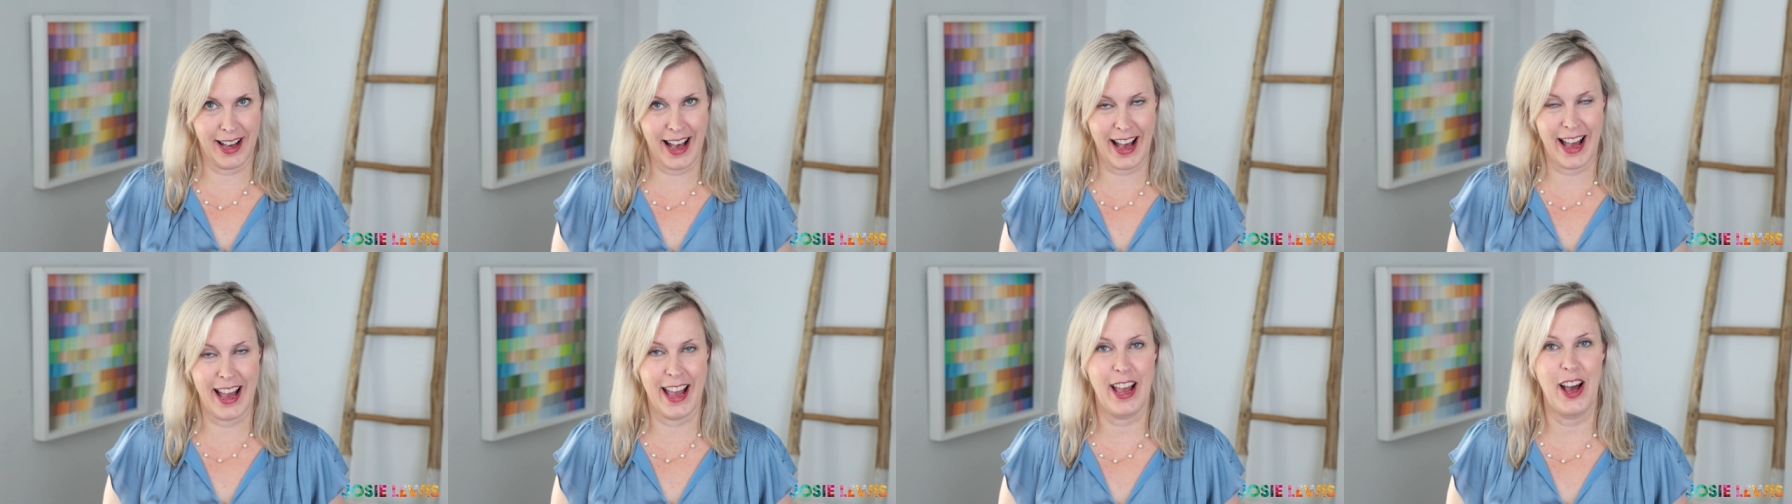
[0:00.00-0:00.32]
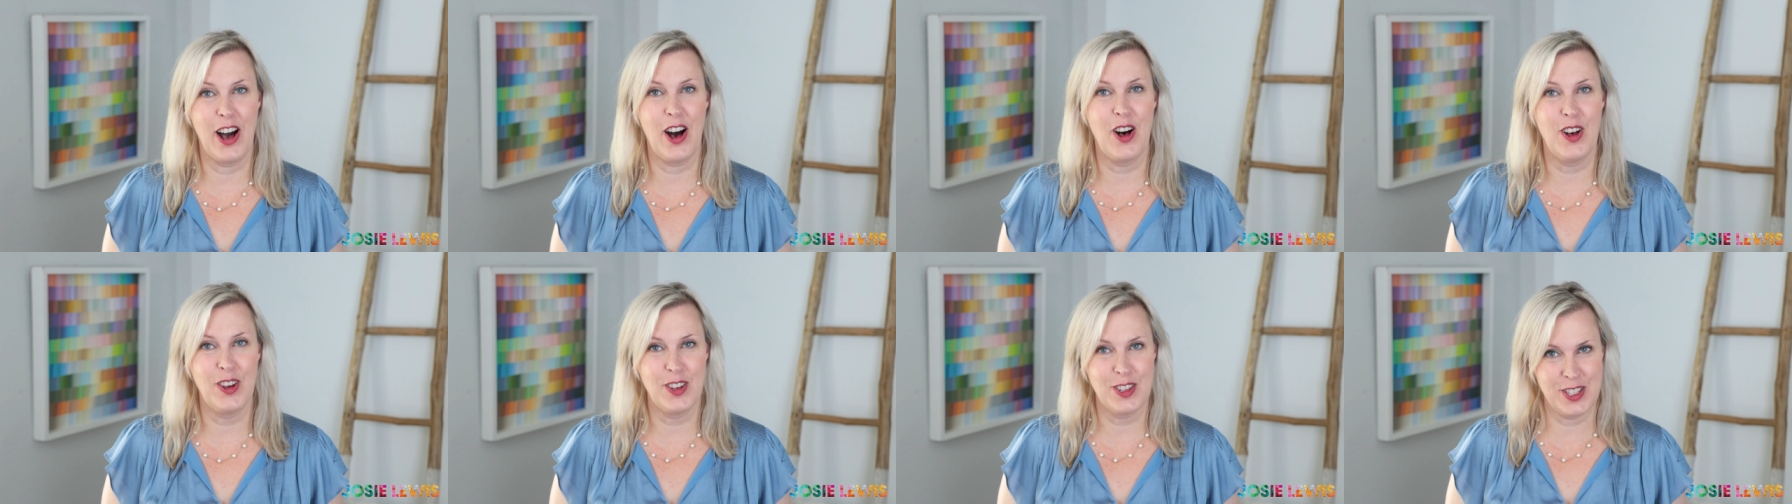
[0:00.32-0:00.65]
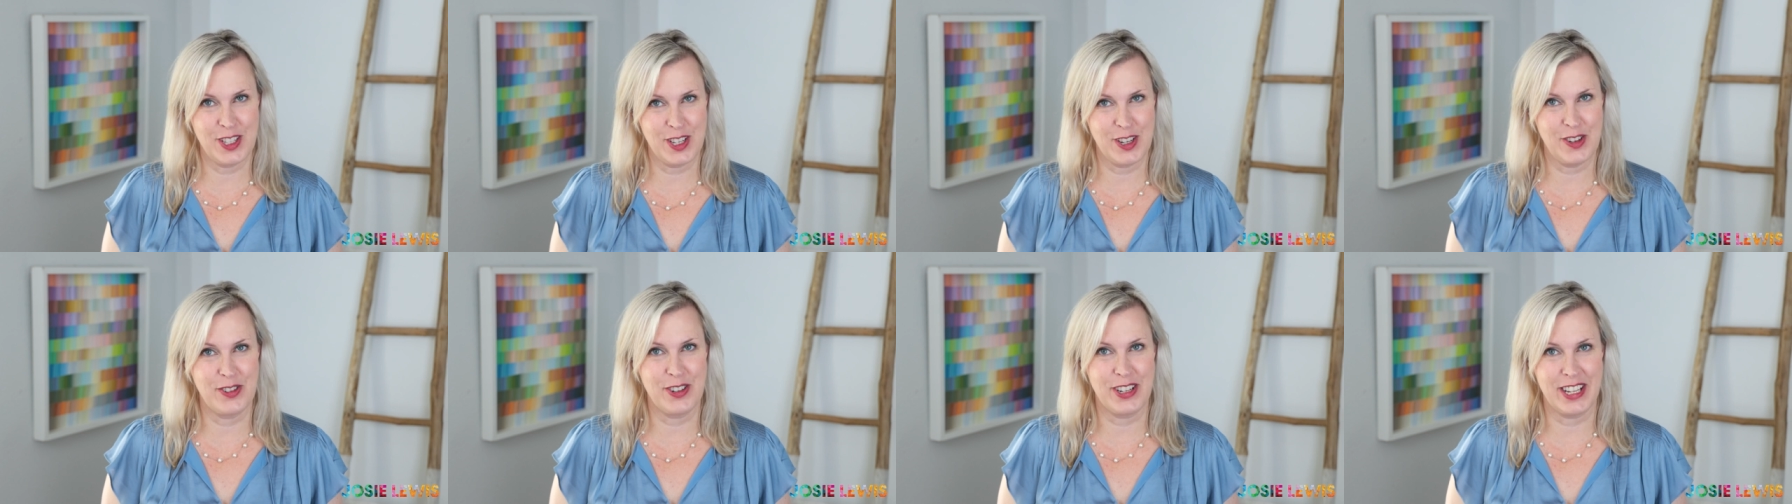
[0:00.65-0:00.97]
I
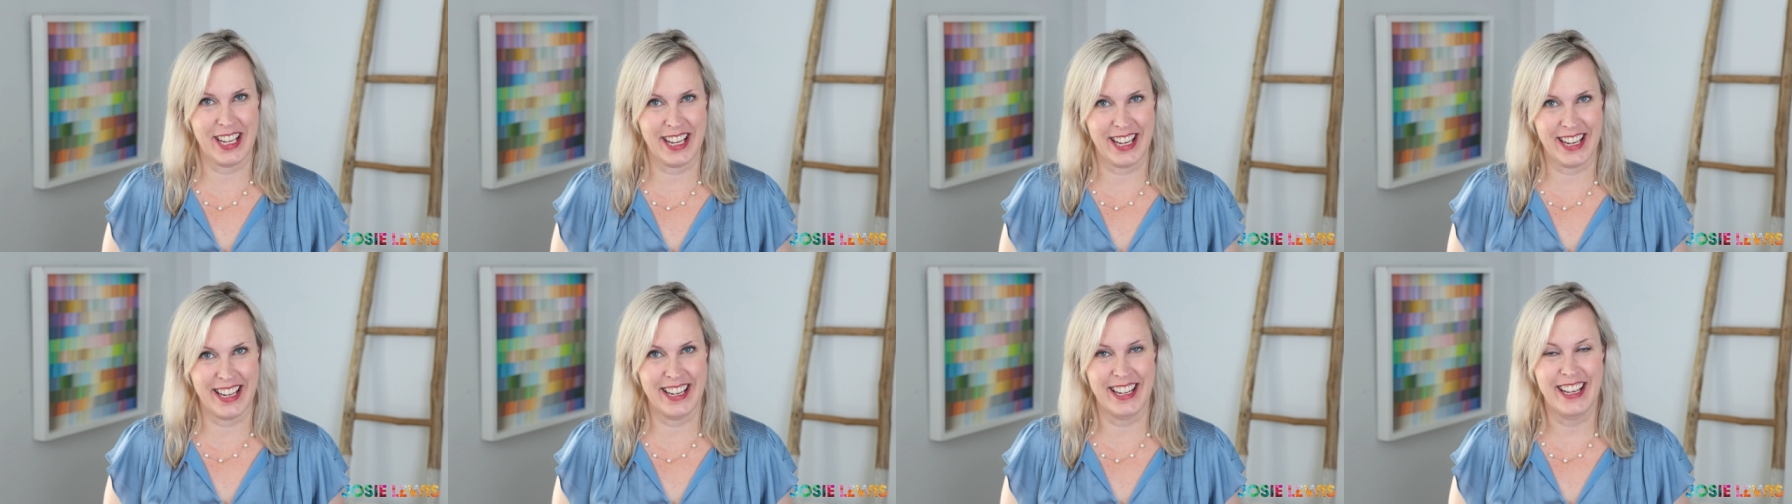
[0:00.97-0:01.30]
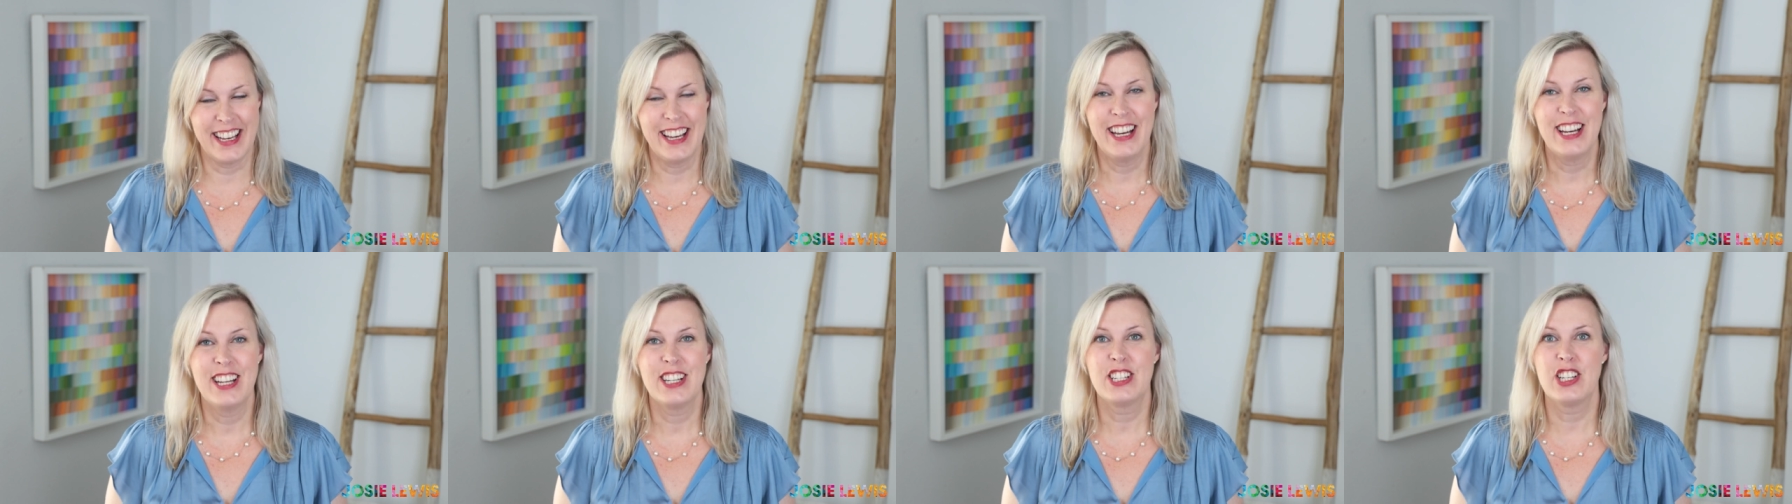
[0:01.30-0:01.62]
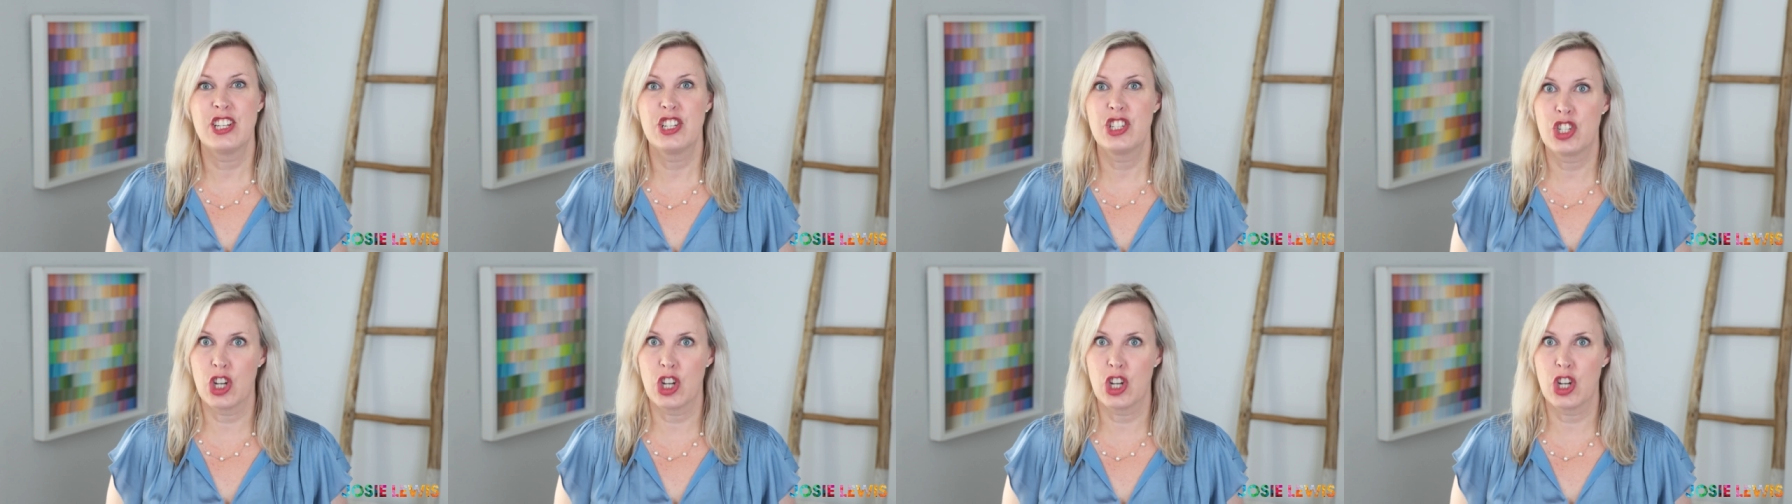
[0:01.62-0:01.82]
also need to